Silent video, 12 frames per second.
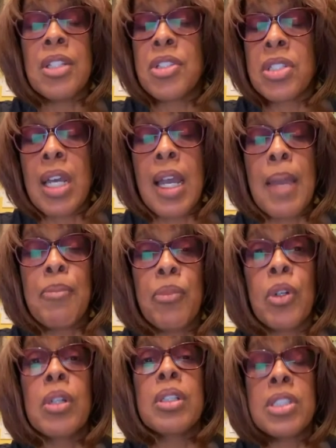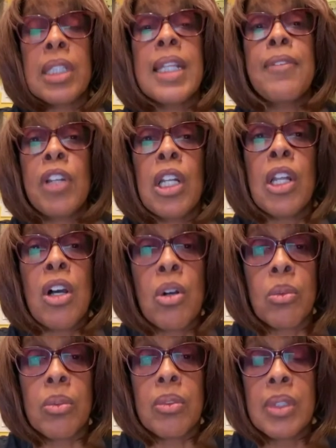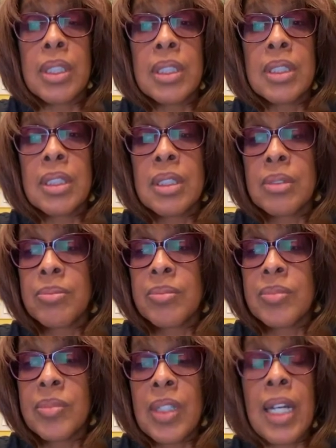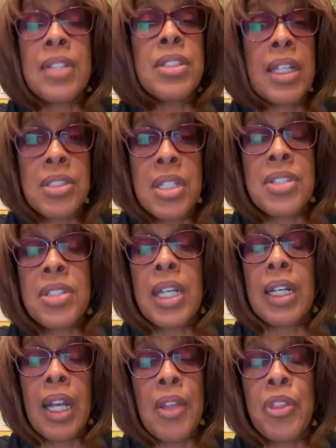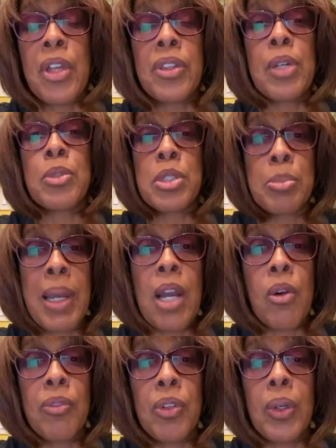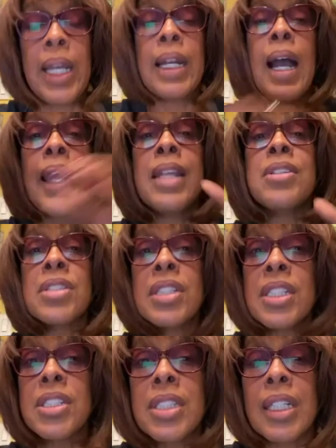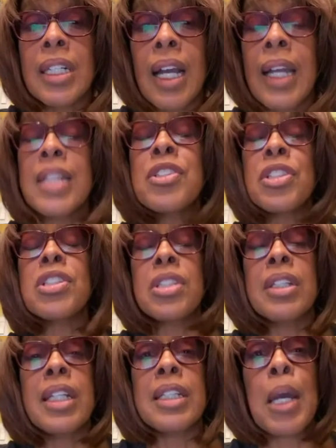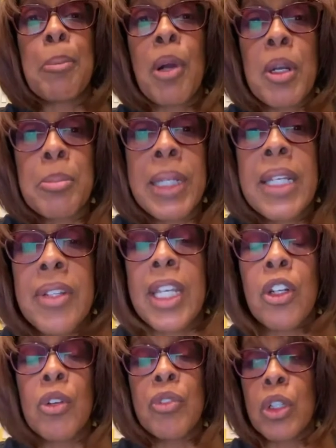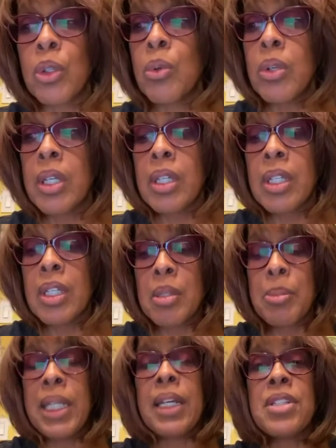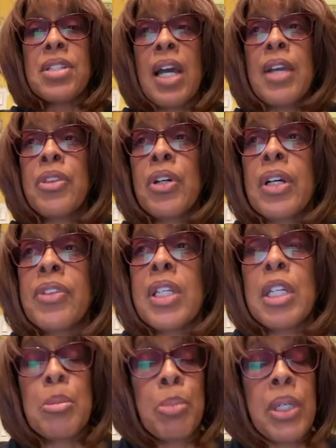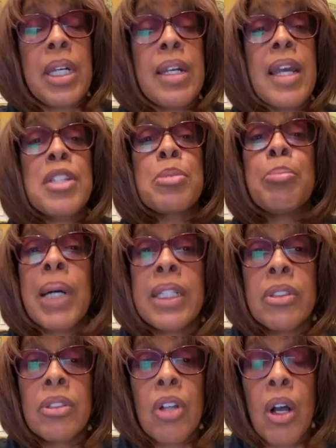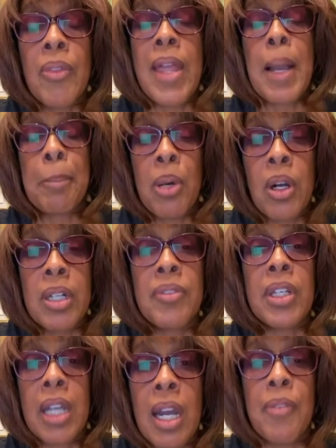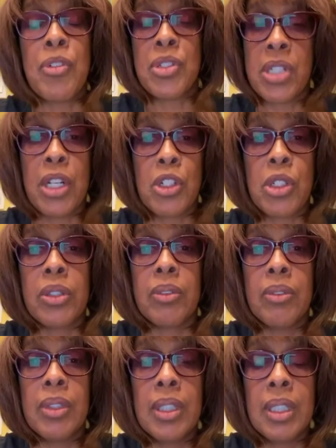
it's time to leave it alone, I thought that was powerful. And I insisted that that part be in the interview because I thought that it put a nice button on that part of the conversation.